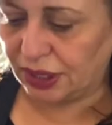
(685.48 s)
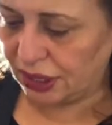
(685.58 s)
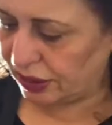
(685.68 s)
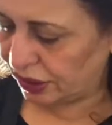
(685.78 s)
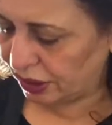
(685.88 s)

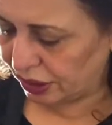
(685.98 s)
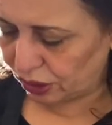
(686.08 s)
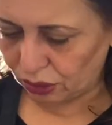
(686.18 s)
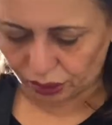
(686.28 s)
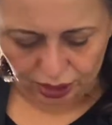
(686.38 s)
they're
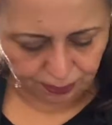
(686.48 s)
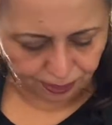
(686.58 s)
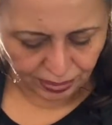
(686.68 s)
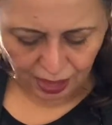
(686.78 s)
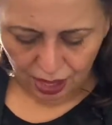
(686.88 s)
cooking
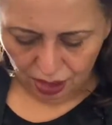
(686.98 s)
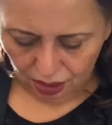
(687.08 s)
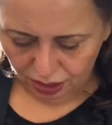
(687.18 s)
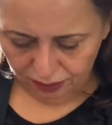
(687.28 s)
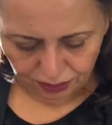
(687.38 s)

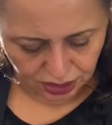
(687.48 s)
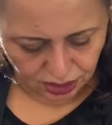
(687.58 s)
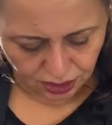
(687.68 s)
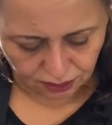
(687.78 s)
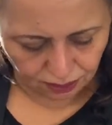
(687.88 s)
on a
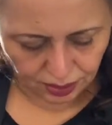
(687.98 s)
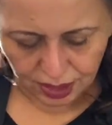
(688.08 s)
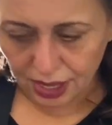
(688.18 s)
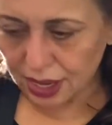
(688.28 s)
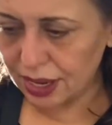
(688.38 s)
medium.
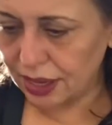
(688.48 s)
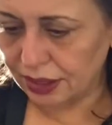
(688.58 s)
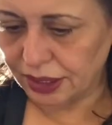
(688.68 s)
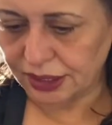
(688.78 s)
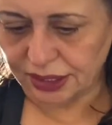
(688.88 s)
And
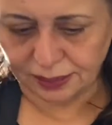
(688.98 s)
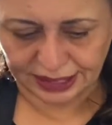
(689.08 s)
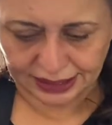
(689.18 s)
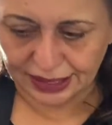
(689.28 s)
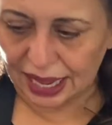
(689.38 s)
this is my
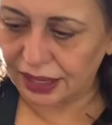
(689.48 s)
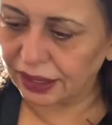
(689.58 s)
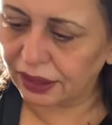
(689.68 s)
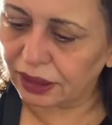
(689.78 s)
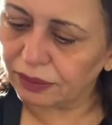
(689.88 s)
salad,
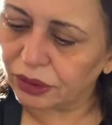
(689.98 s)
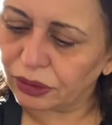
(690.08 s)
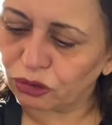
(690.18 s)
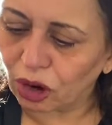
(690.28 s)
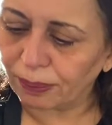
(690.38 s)
and I'm gonna
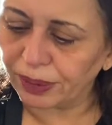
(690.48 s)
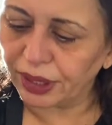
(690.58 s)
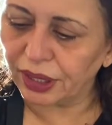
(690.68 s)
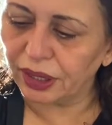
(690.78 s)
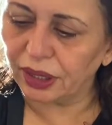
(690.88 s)
drop
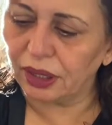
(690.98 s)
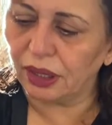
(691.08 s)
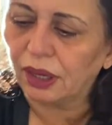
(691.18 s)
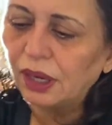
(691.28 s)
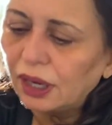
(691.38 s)
in
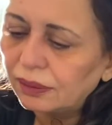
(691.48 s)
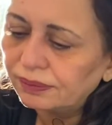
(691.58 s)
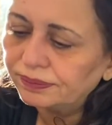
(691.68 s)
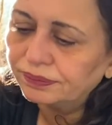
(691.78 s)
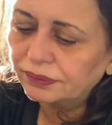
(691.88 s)

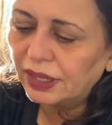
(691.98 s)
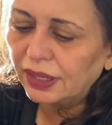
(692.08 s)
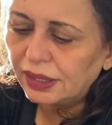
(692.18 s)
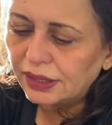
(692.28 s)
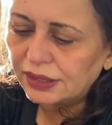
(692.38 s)

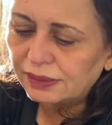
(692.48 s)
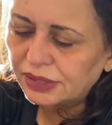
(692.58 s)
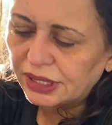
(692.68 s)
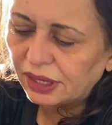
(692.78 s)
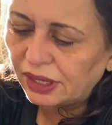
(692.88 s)
some
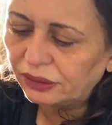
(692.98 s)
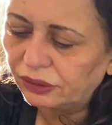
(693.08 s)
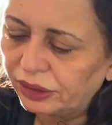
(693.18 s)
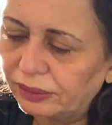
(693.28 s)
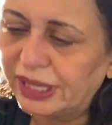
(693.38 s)
cilantro
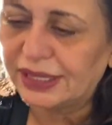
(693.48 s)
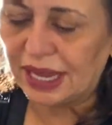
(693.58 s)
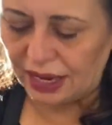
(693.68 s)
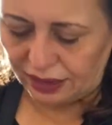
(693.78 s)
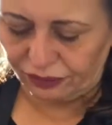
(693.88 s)
in my
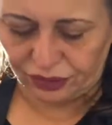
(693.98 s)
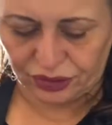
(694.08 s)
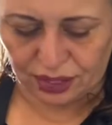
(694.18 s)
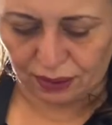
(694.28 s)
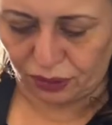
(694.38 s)
salad for
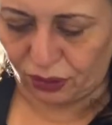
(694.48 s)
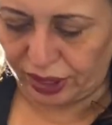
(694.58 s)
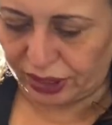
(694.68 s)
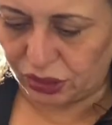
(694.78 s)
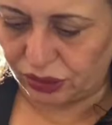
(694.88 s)
some more
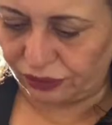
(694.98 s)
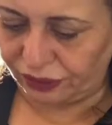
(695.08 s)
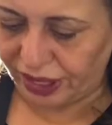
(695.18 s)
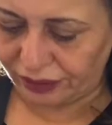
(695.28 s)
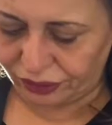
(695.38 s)
extra
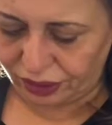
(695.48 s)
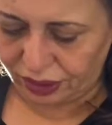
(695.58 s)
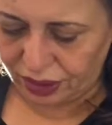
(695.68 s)
flavor.